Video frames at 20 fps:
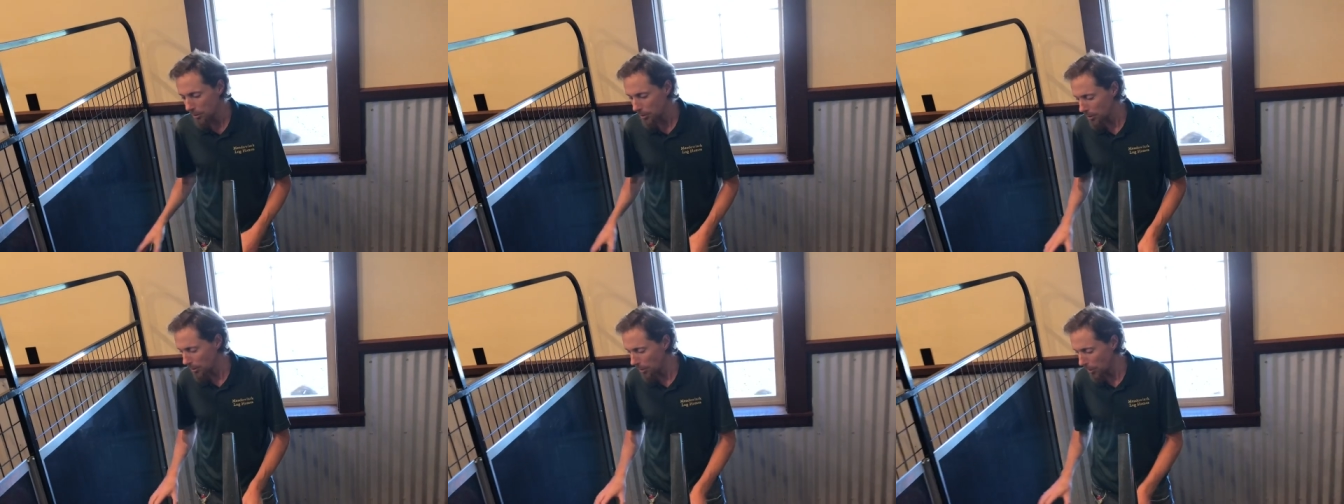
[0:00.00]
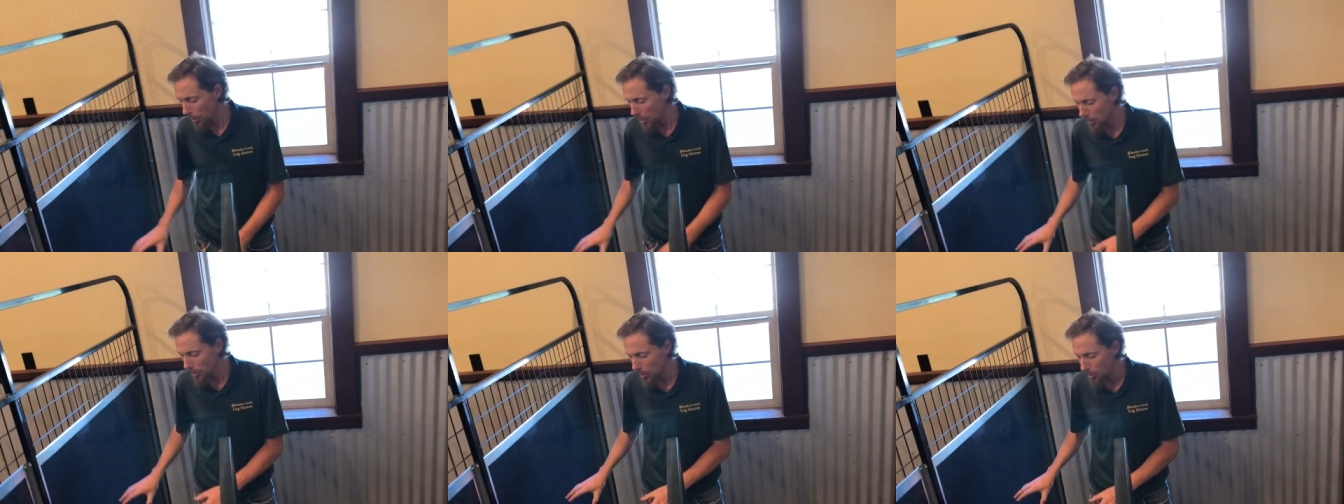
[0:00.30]
so they're a
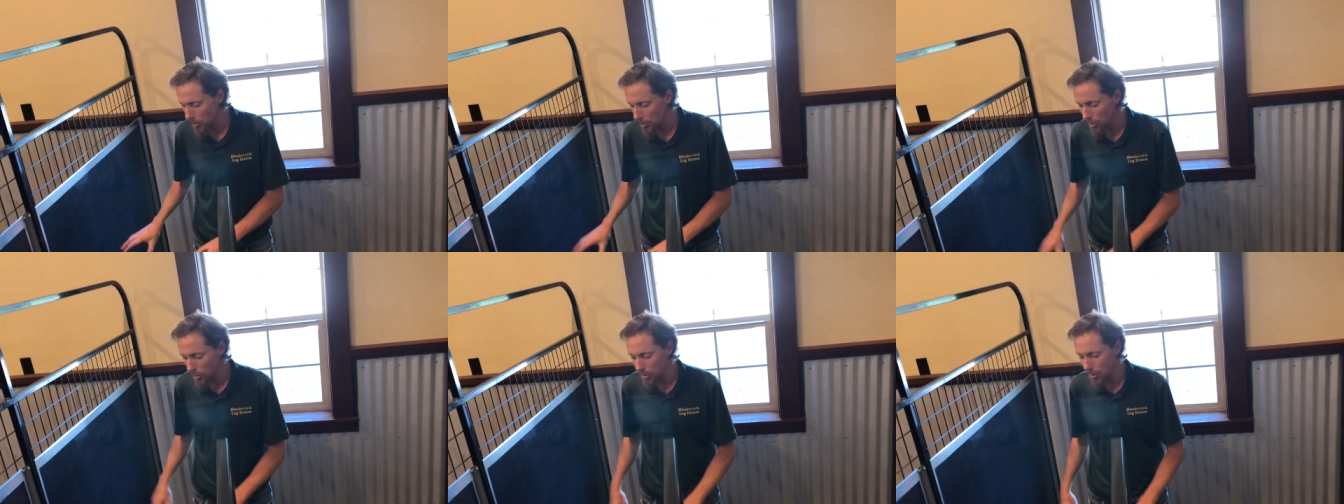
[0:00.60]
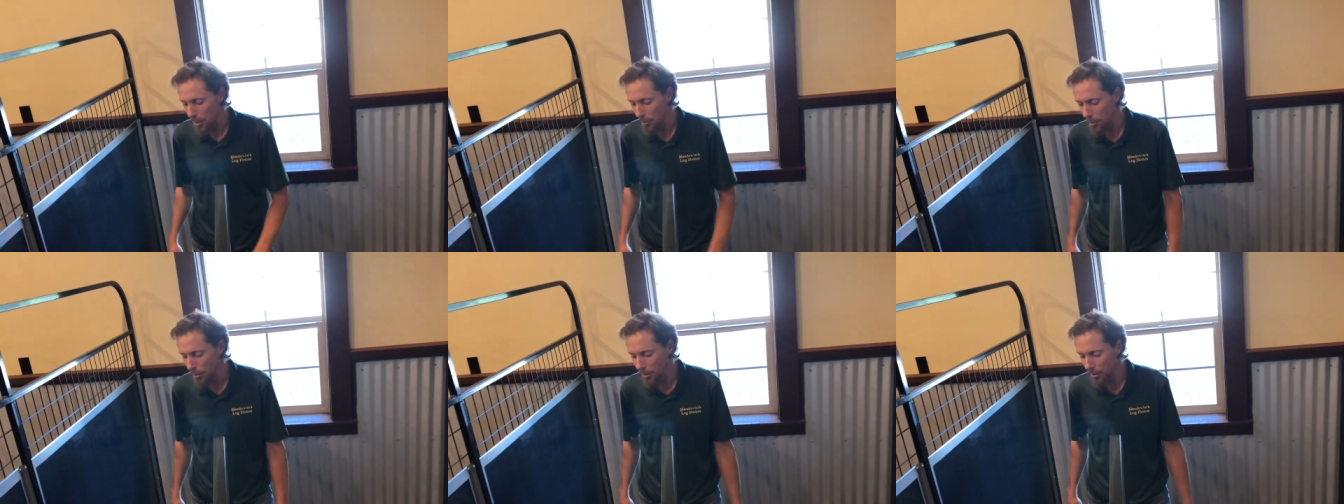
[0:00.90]
little bit more
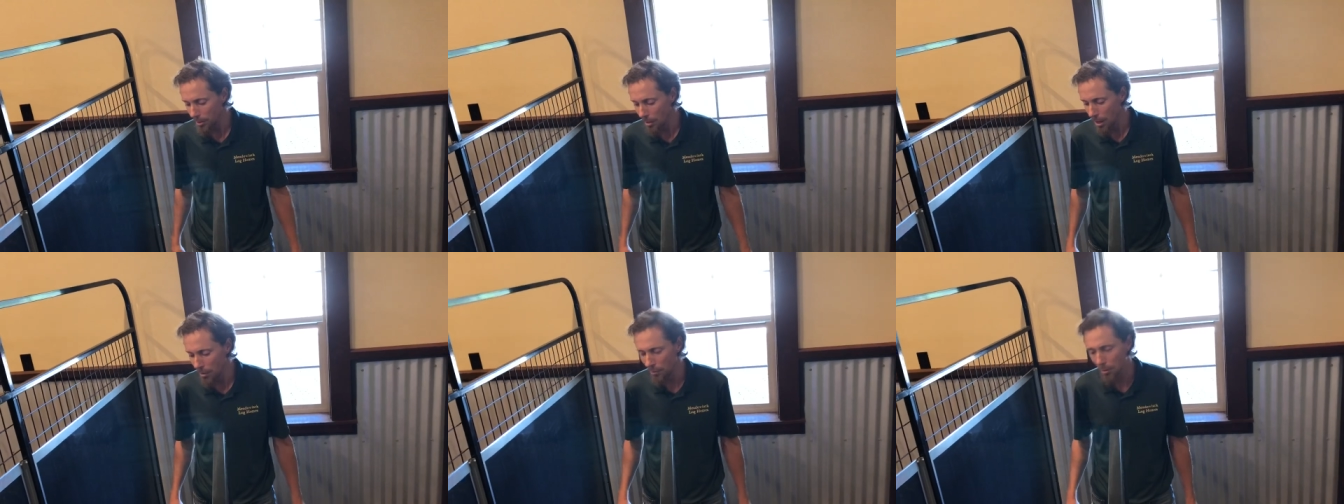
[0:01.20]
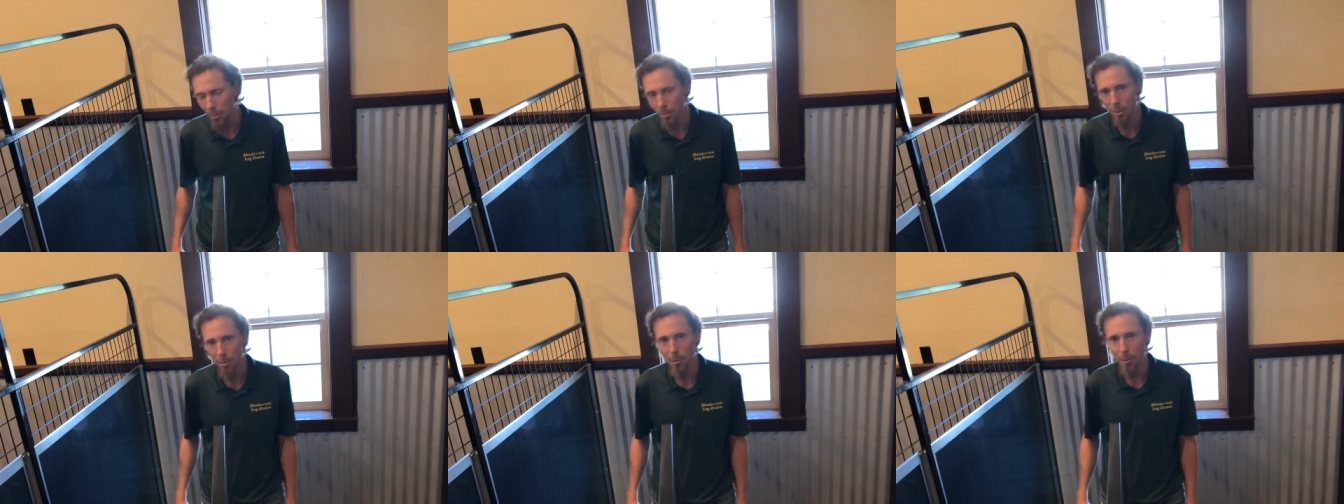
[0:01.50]
separate and have a
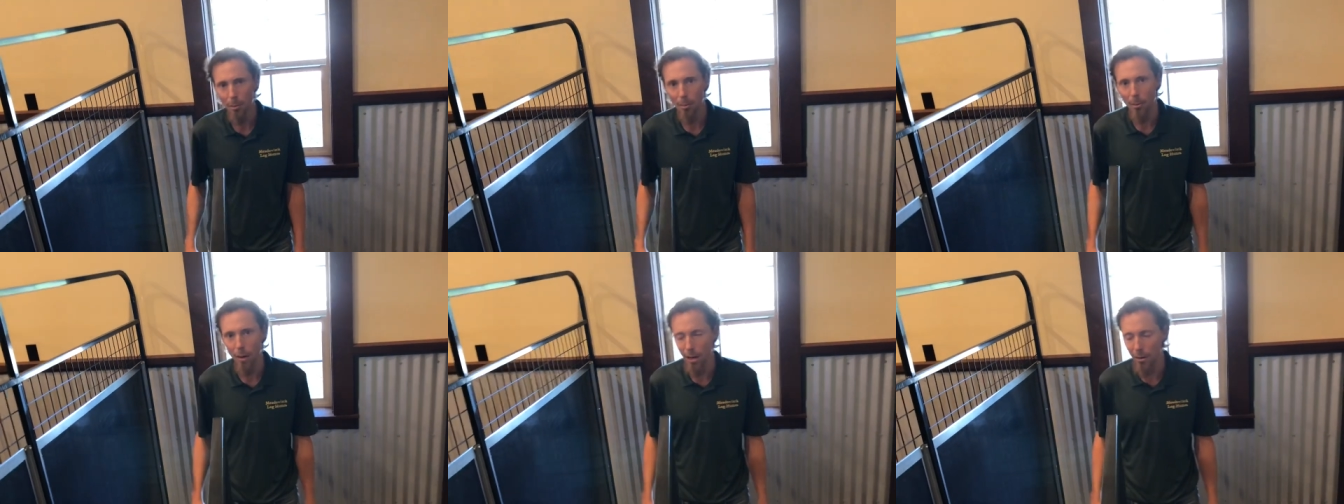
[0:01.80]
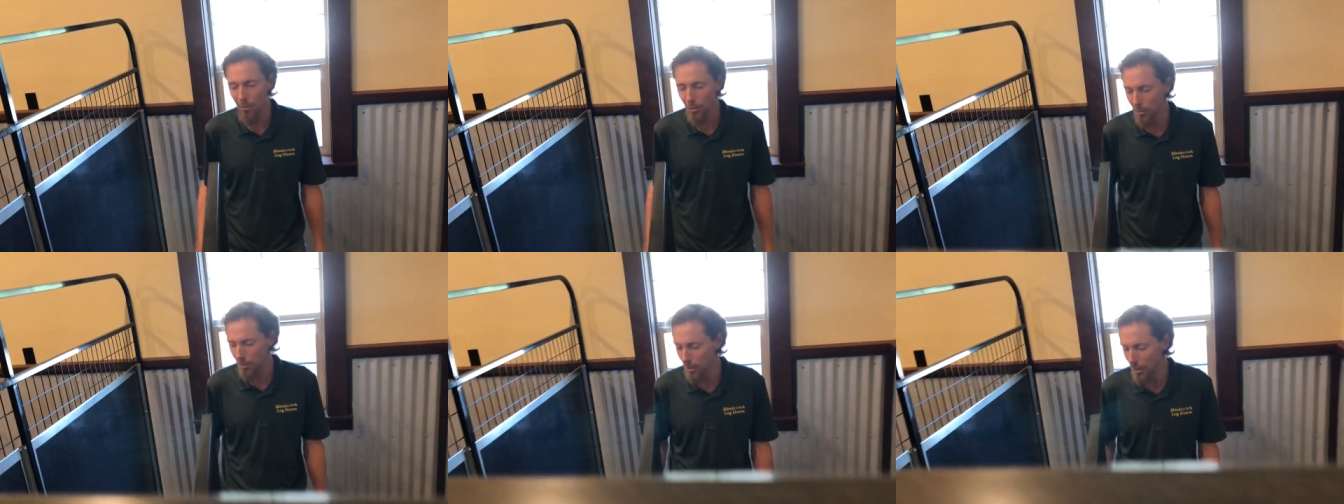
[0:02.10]
little bit more
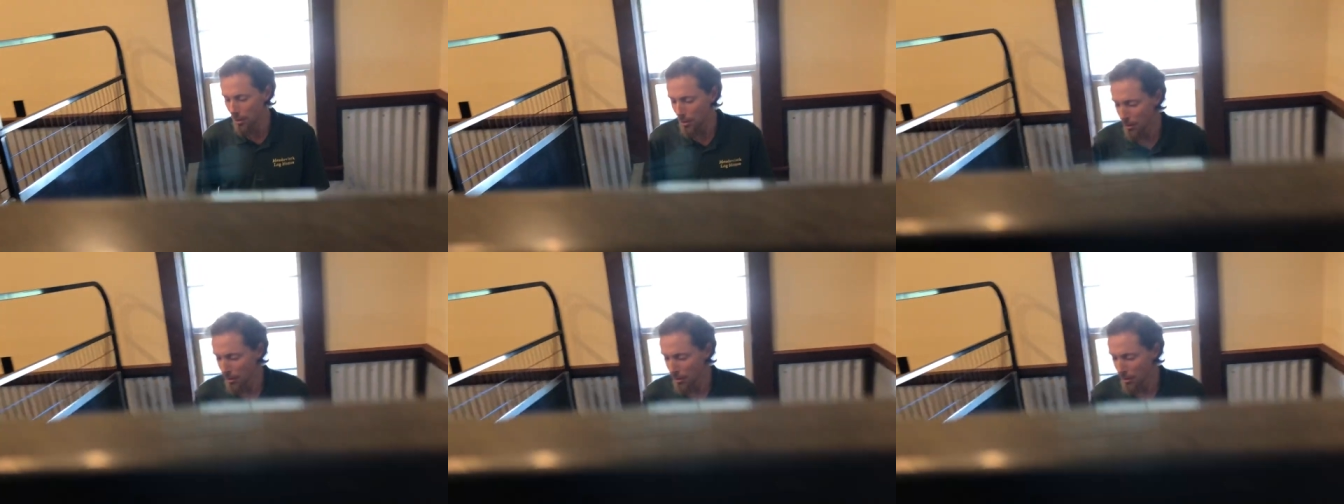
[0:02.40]
privacy.